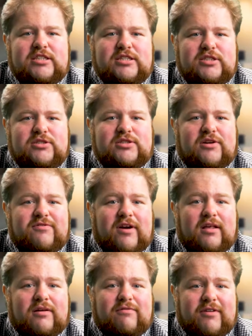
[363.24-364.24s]
and news are
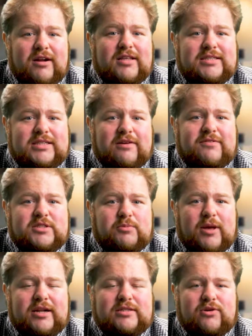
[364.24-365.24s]
fairly
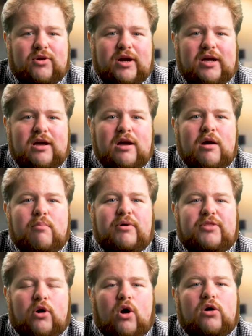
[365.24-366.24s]
self-explanatory, but
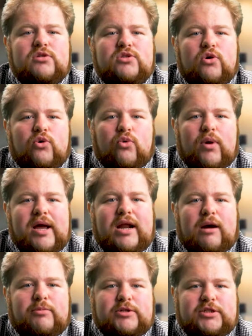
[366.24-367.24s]
they're also great
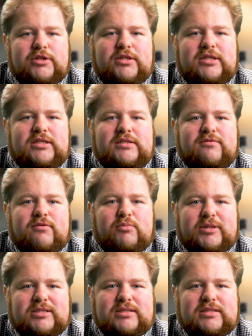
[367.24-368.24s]
opportunities for
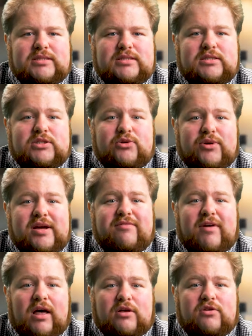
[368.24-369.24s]
businesses to create
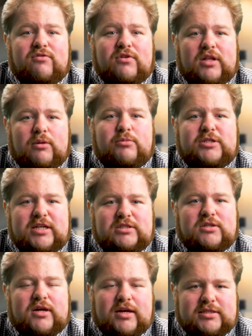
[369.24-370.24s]
value for their
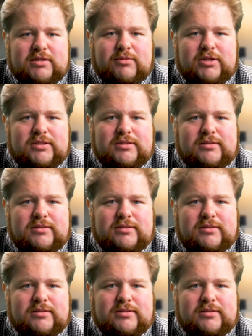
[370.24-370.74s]
potential customers.